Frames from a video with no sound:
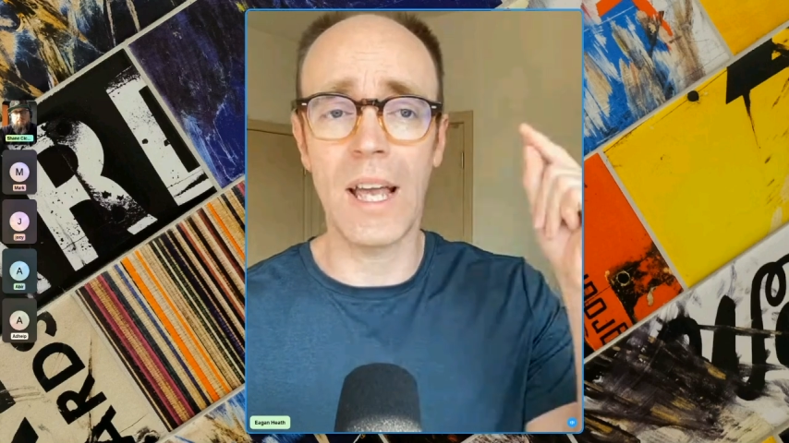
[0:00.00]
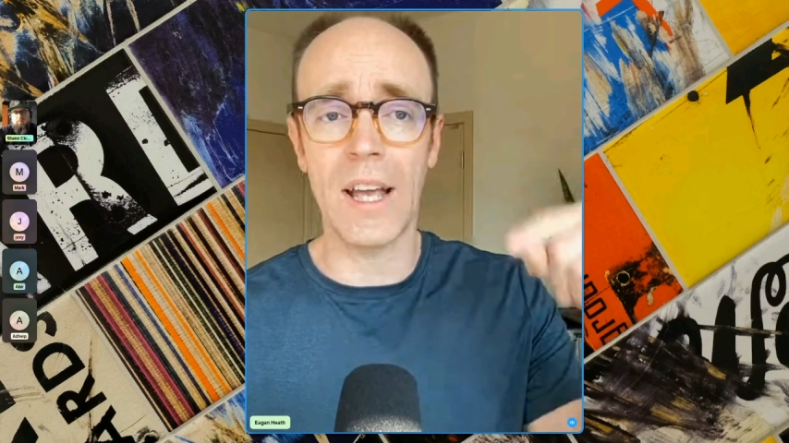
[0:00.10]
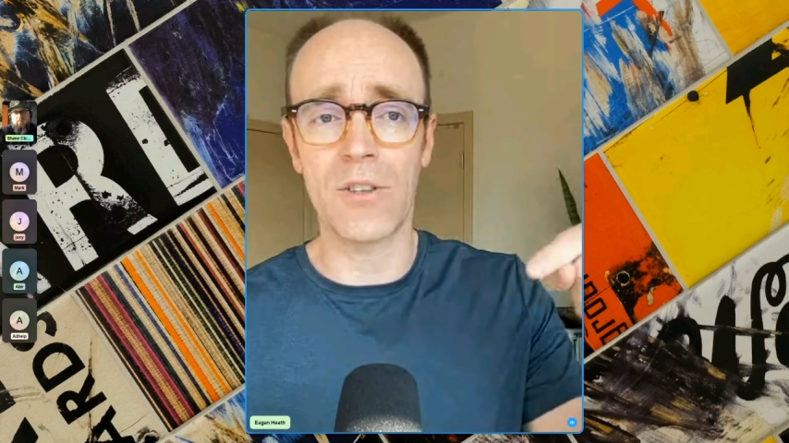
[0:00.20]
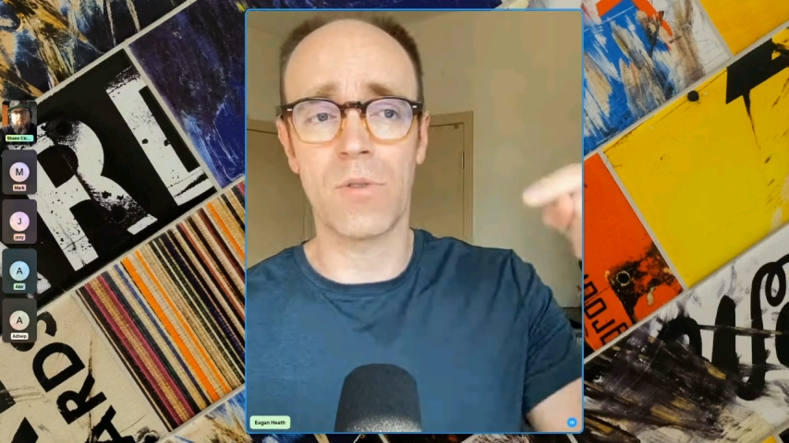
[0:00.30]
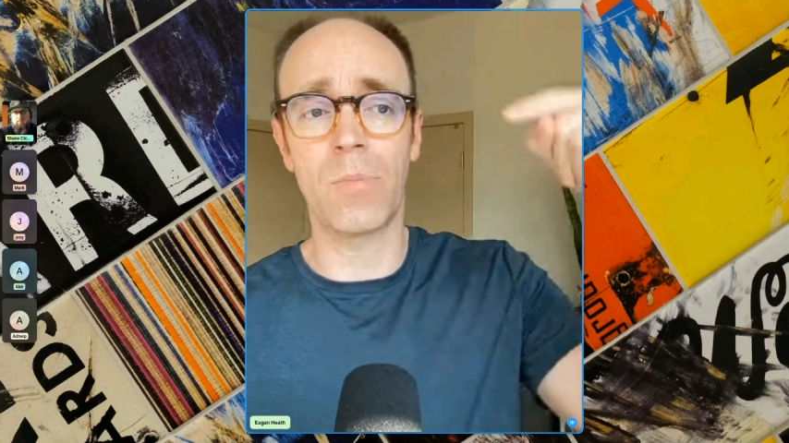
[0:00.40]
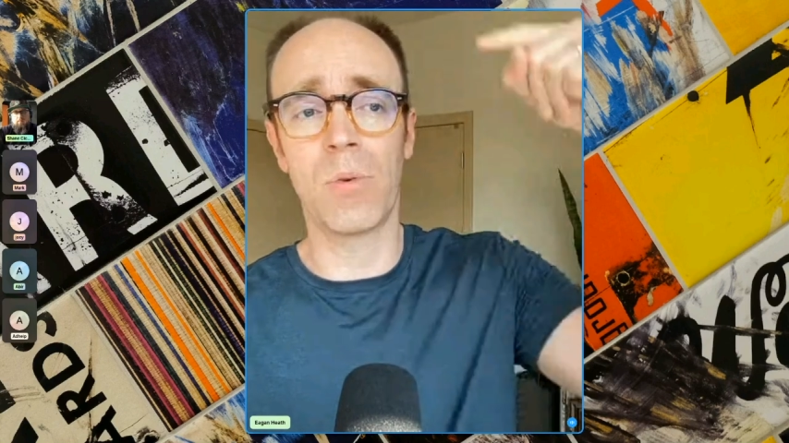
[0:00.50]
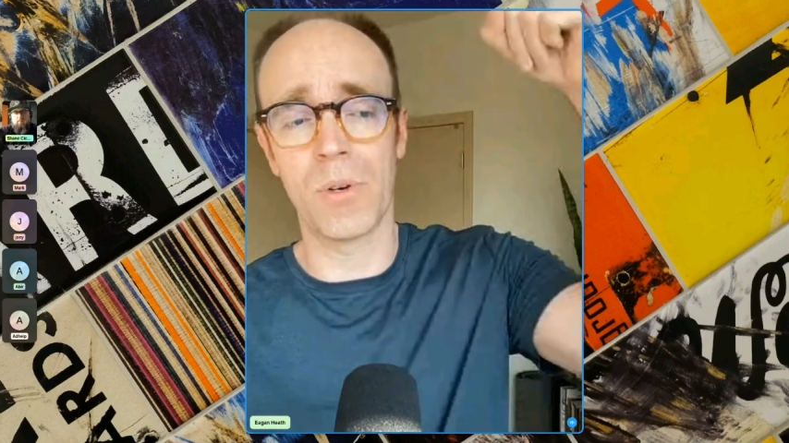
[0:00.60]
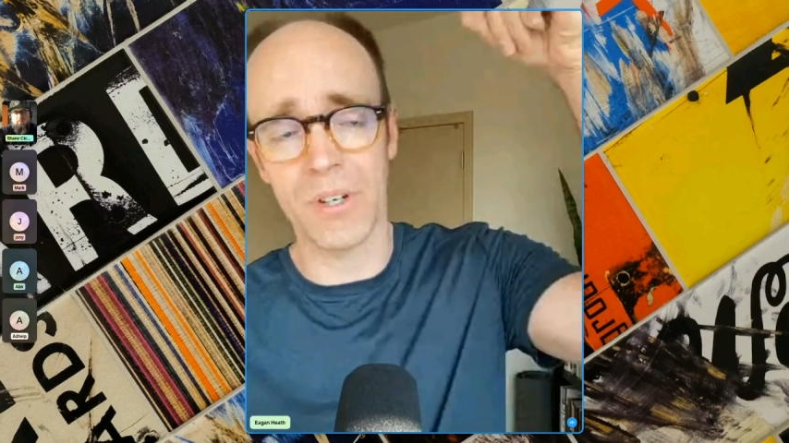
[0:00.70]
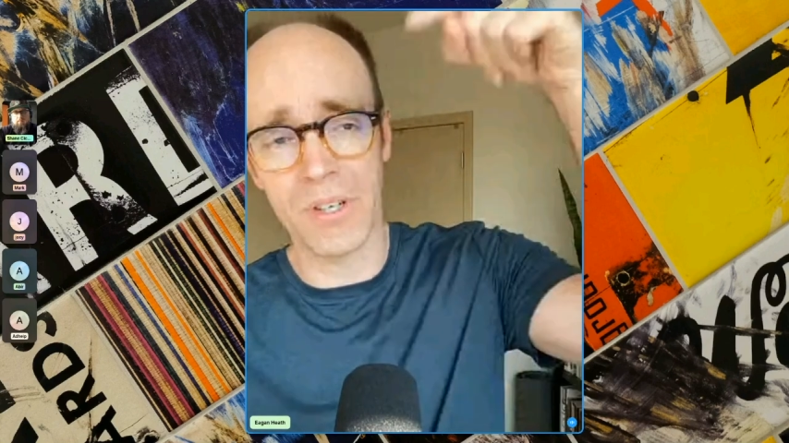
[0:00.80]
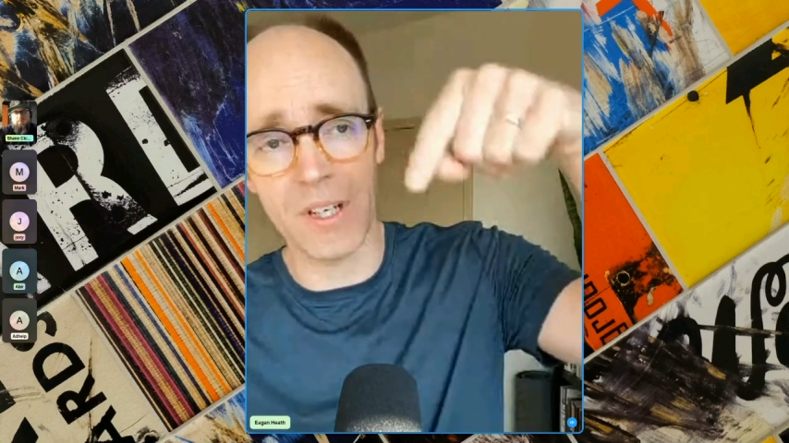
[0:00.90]
Ads
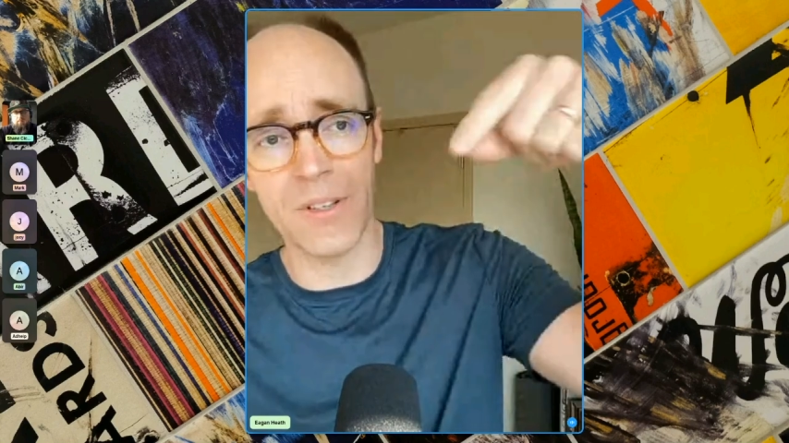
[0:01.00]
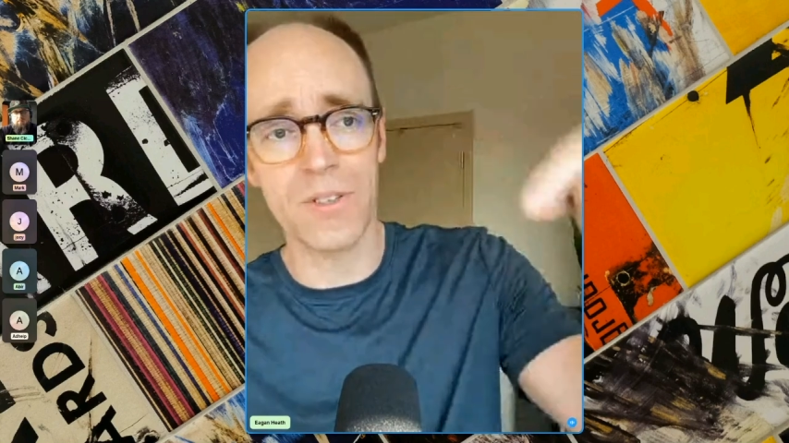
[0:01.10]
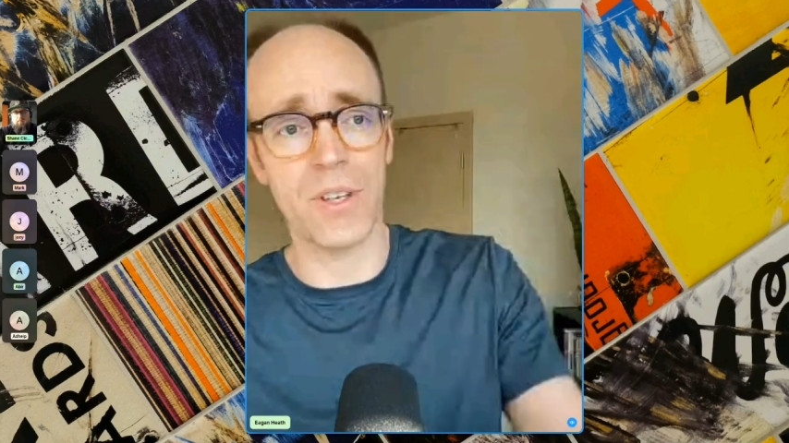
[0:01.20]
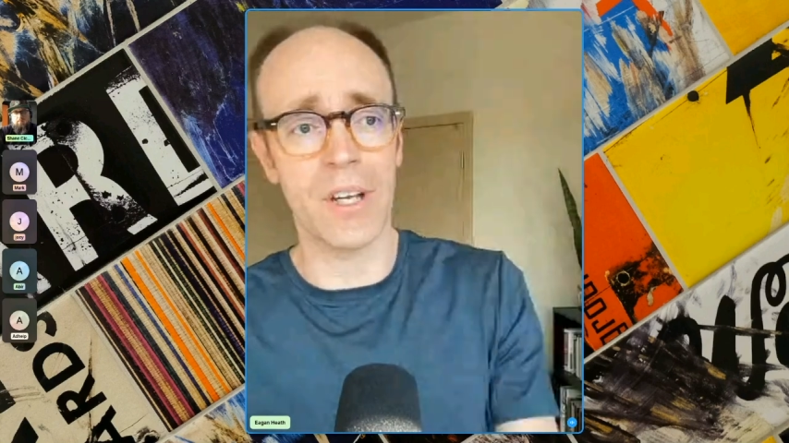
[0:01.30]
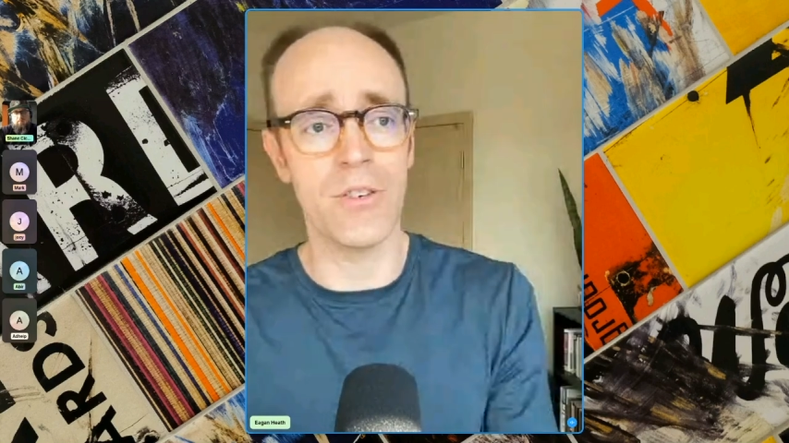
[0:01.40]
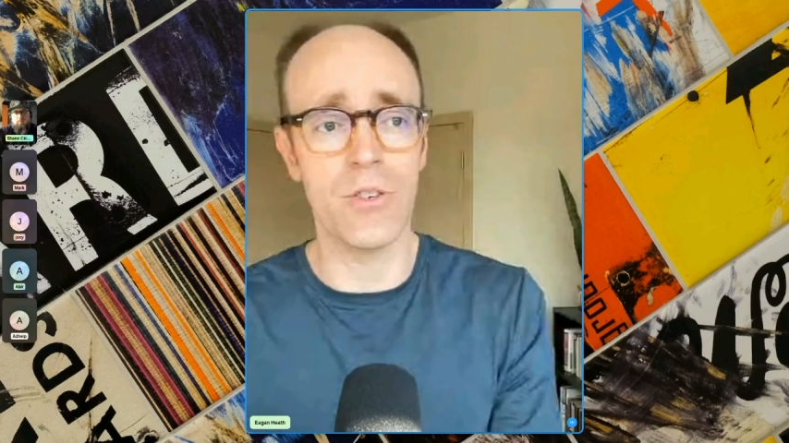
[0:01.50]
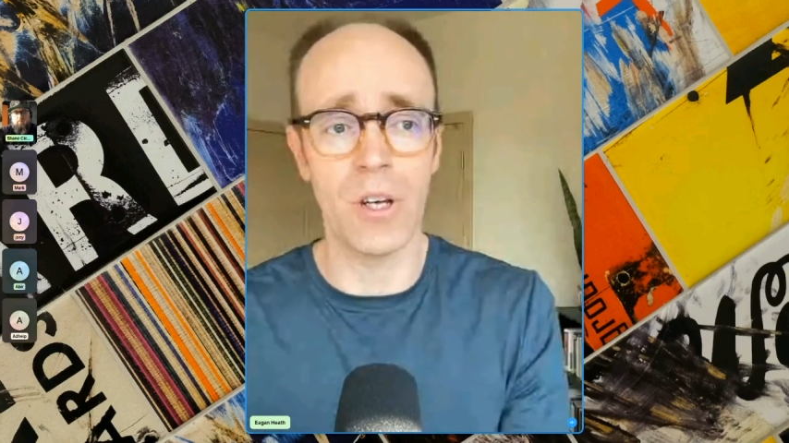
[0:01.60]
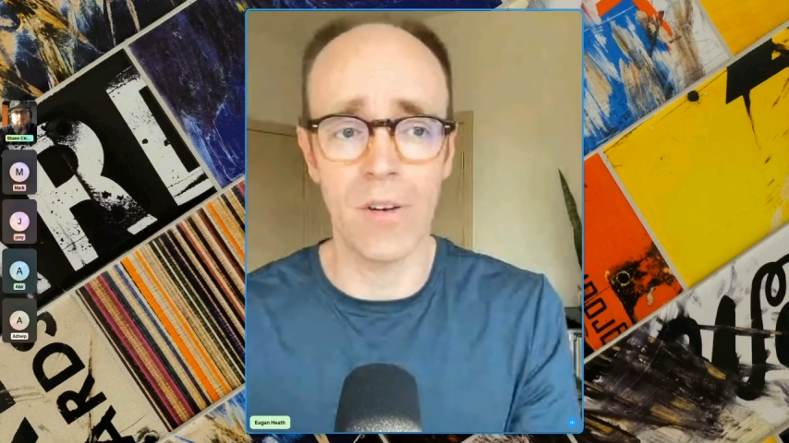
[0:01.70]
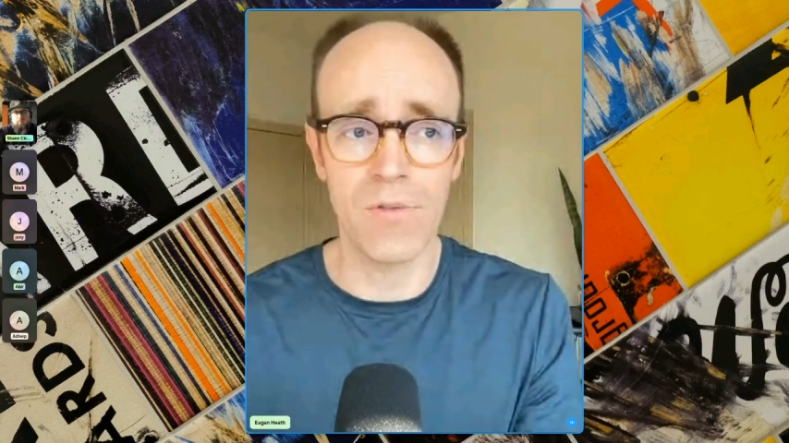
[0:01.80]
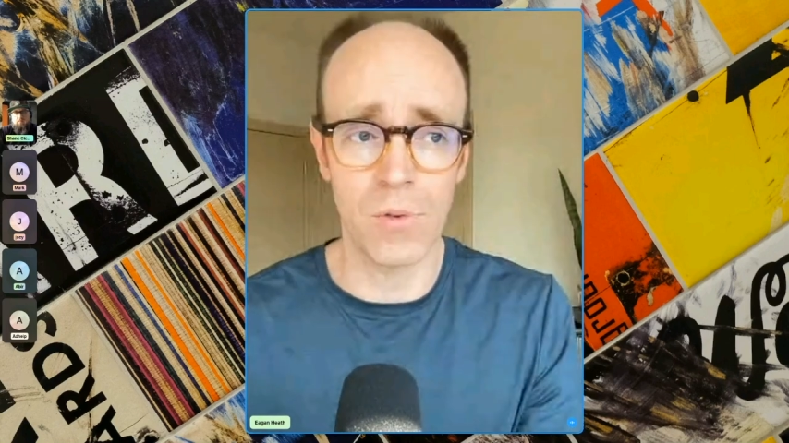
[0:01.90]
reporting inside
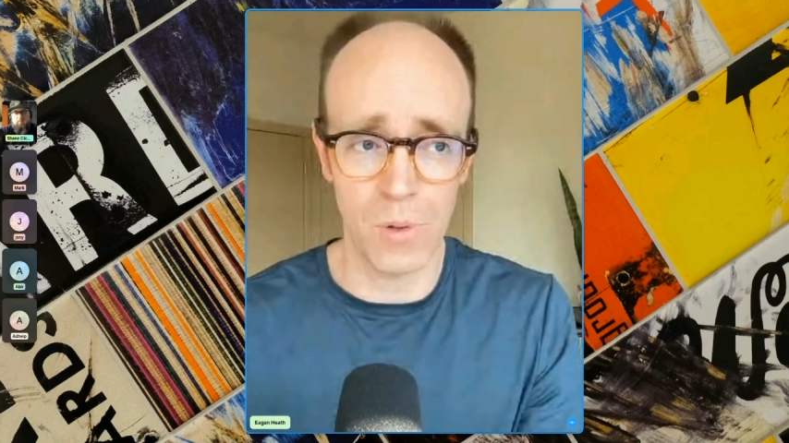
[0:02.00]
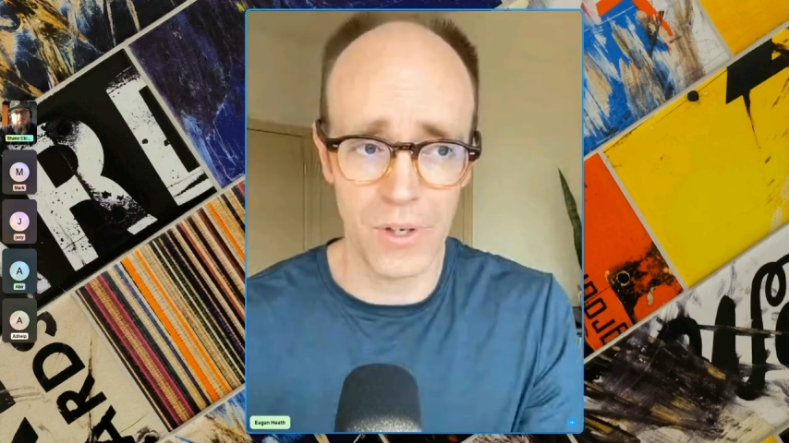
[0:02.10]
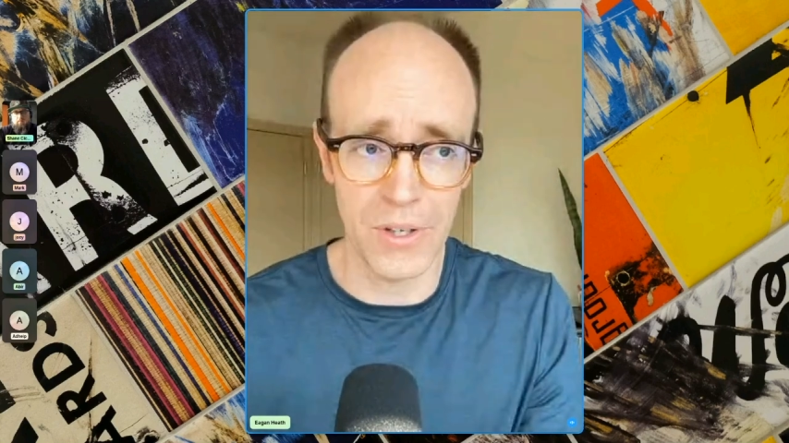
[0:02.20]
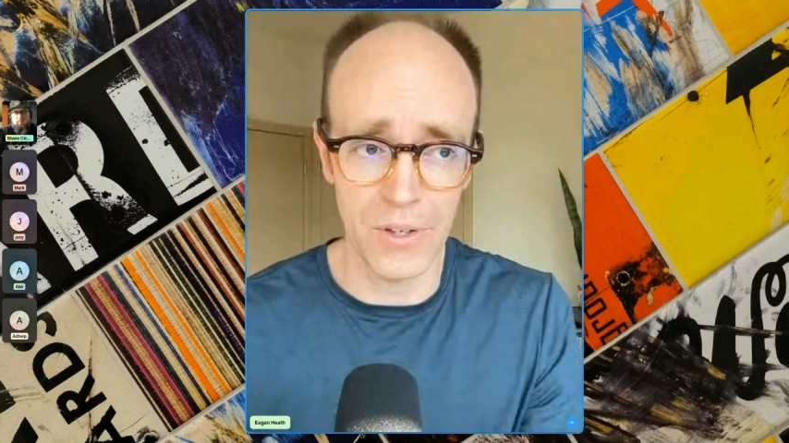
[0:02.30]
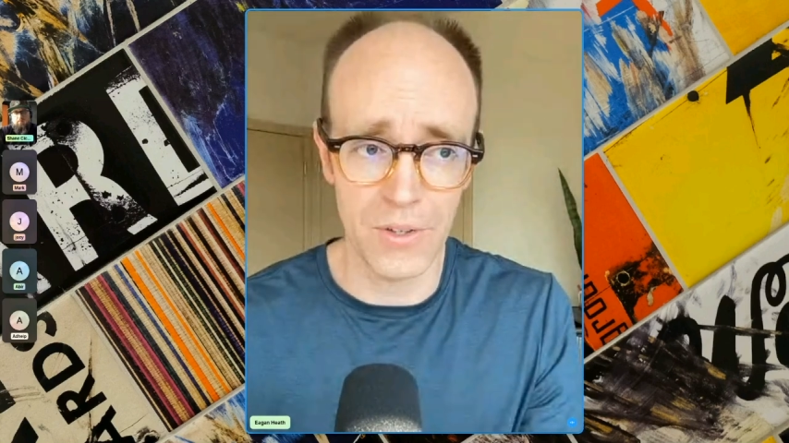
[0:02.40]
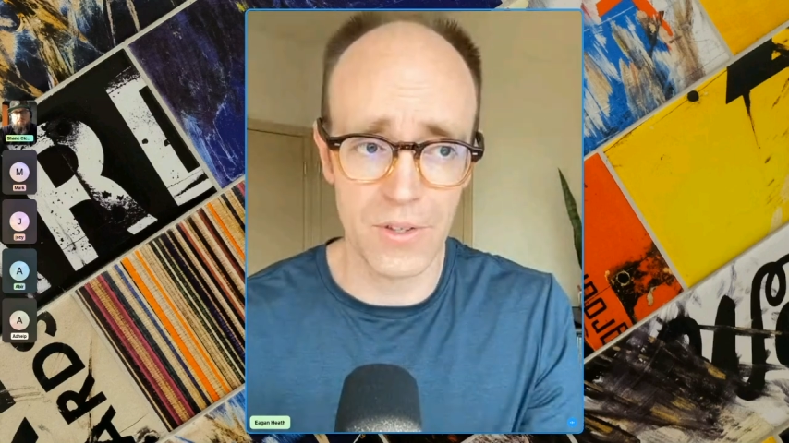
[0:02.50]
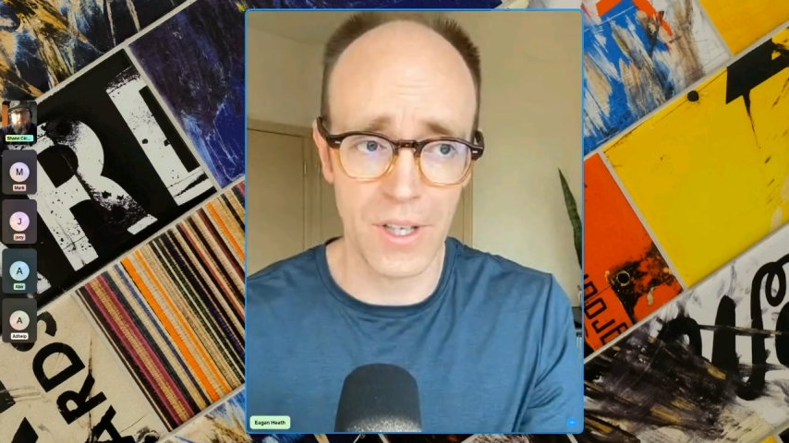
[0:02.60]
GA4 is.